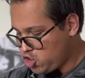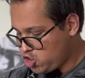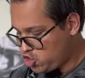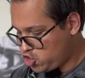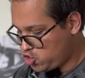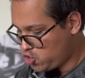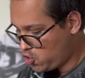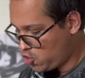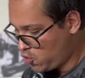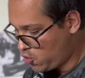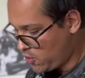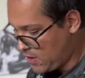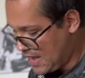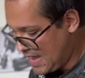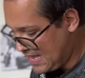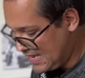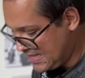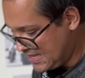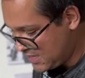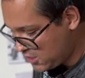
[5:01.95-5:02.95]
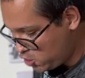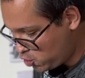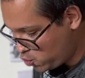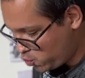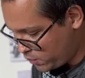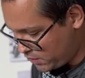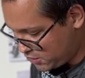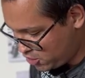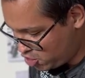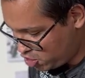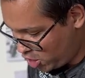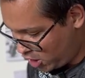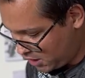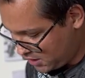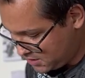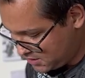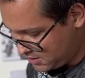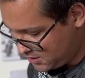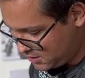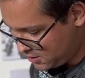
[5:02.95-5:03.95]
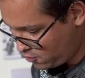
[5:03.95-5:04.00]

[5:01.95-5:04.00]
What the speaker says: So I needed to adjust